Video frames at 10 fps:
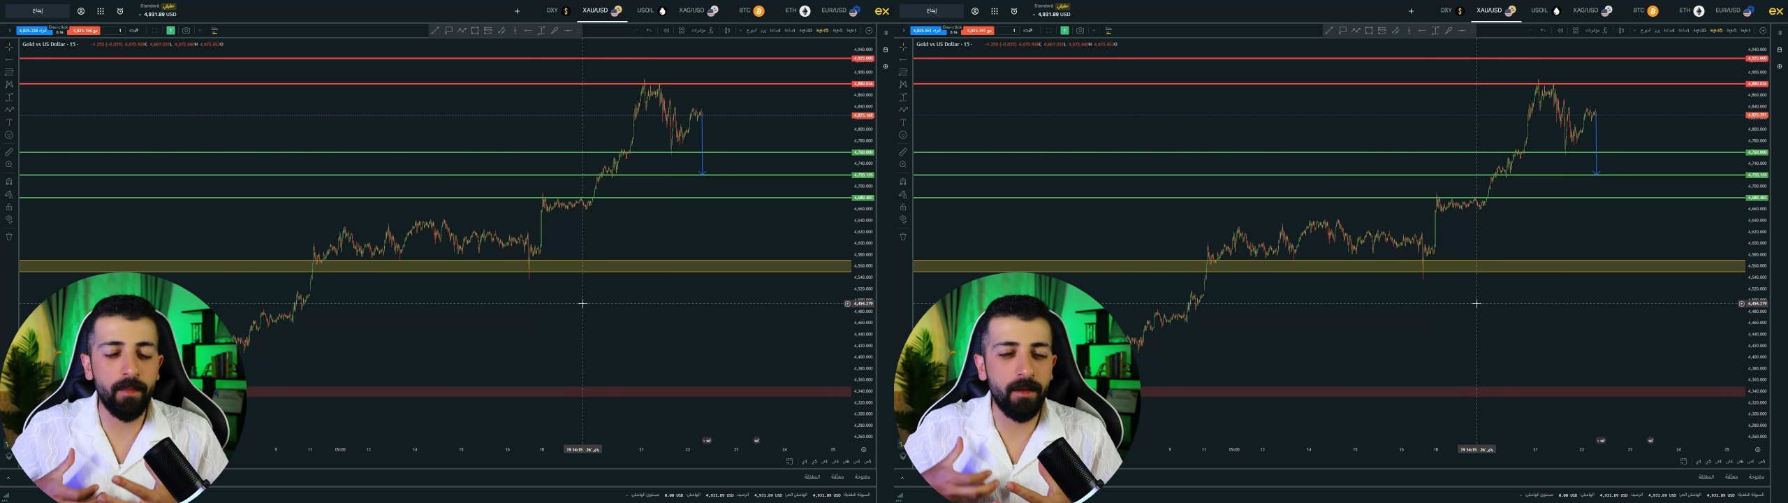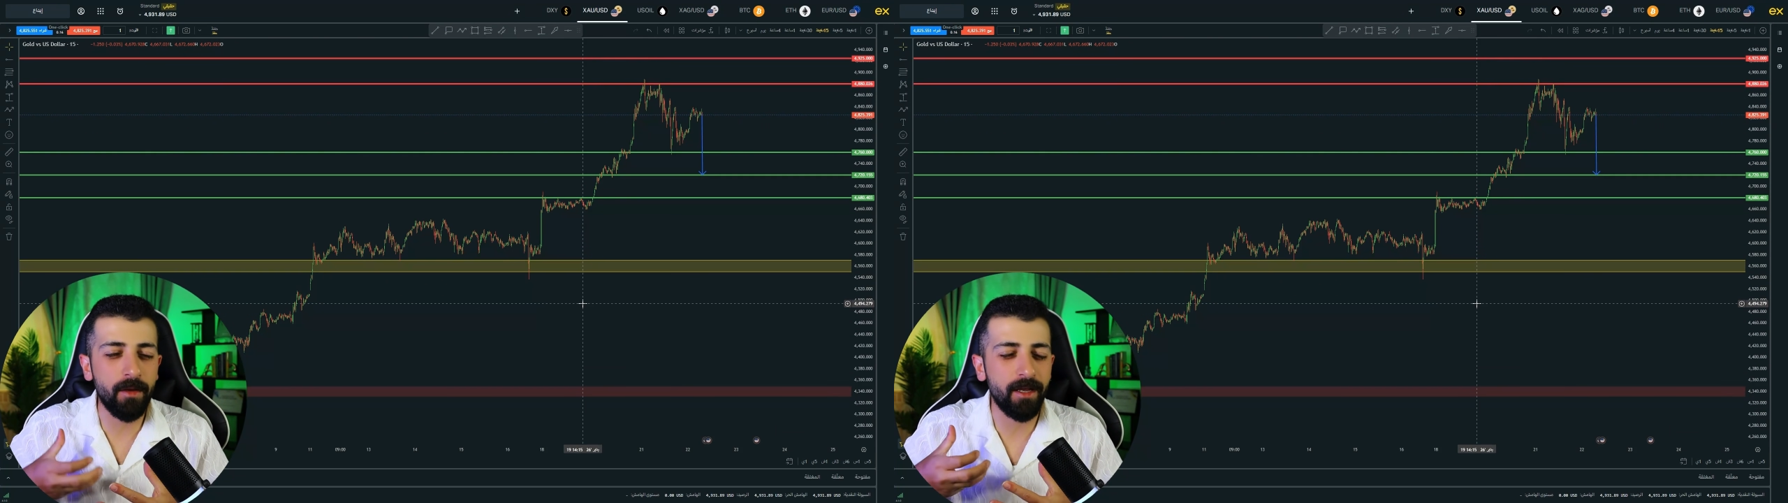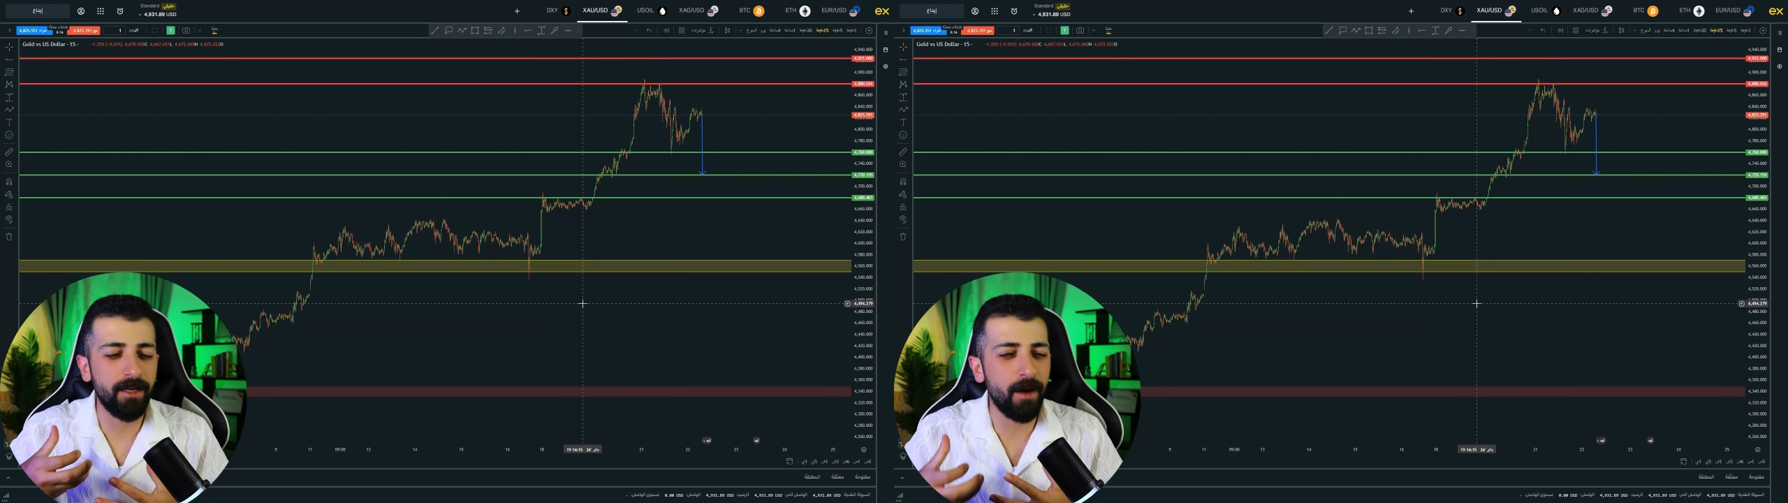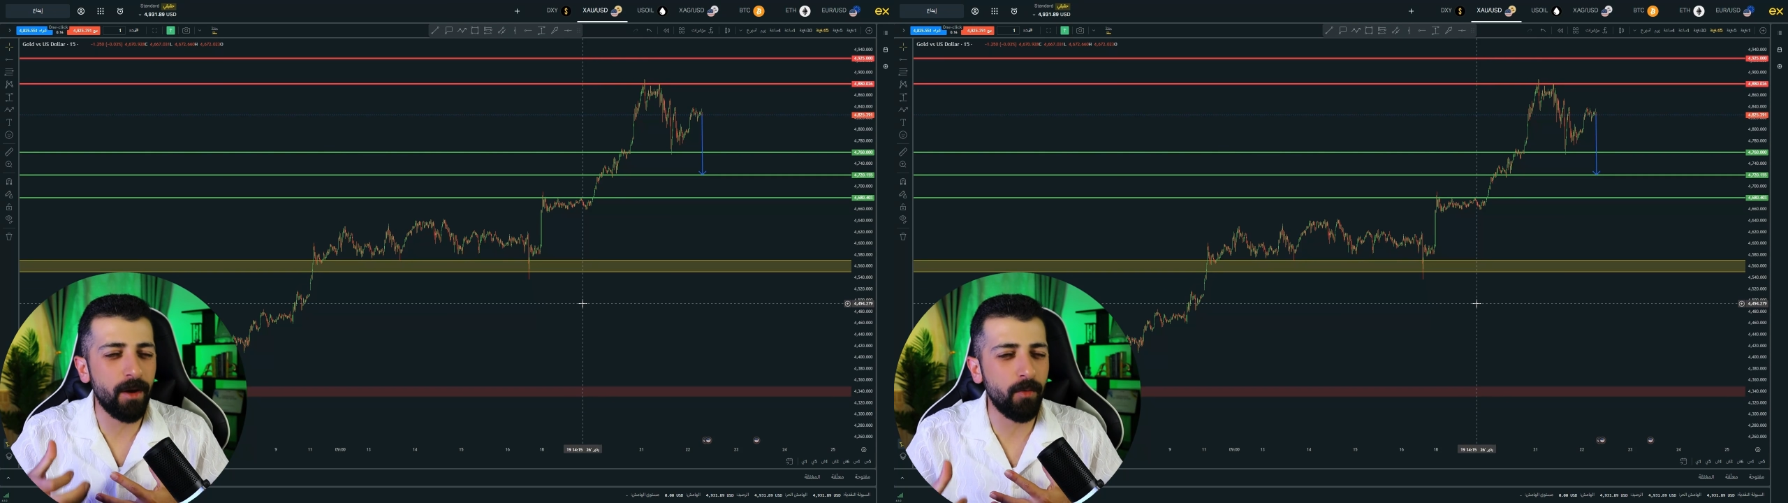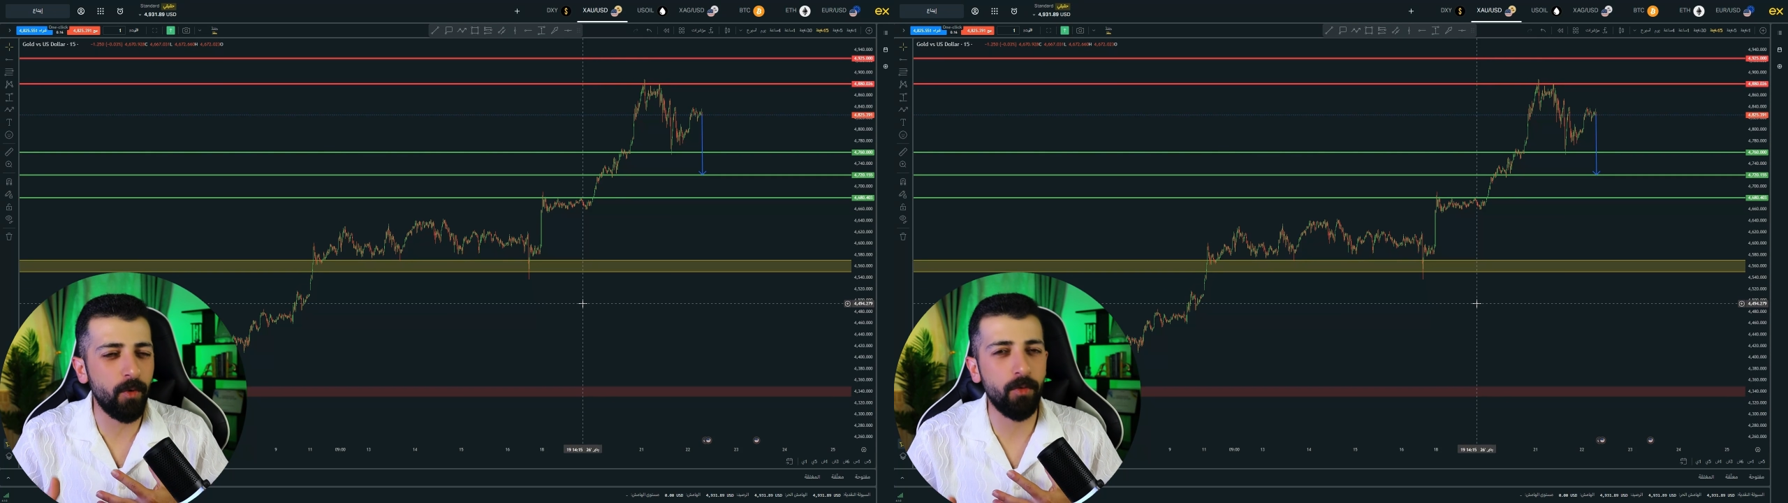Right now,
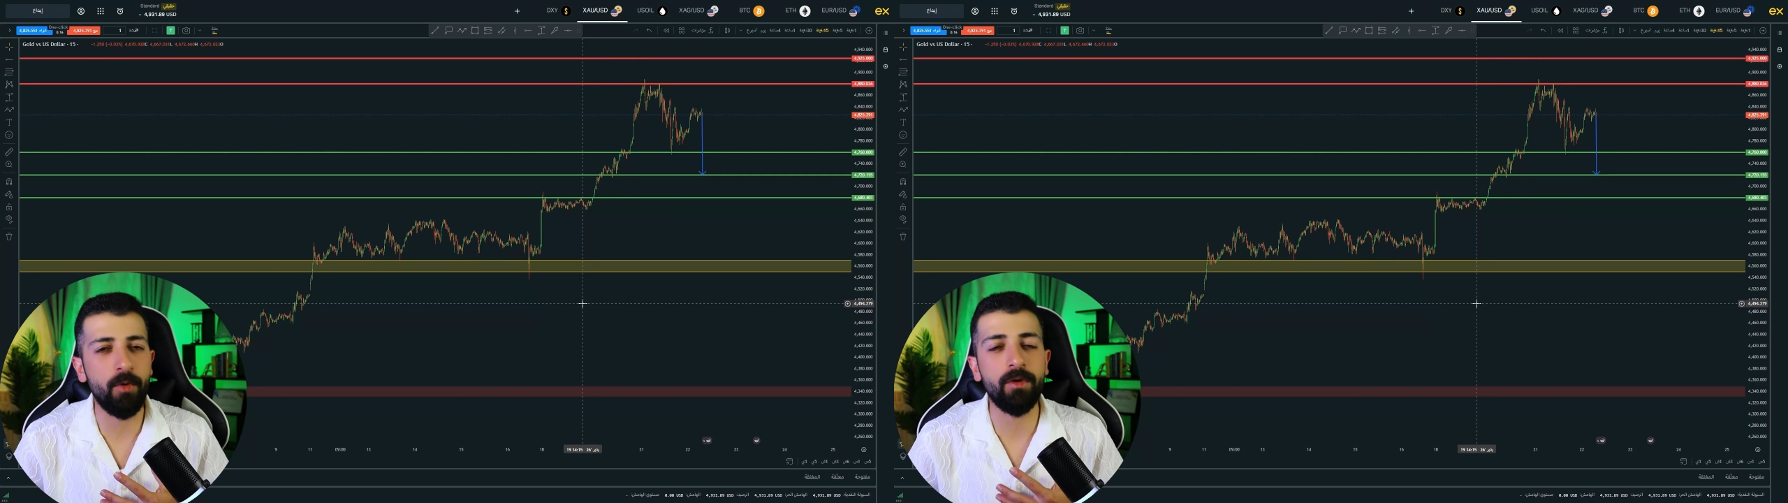I won't go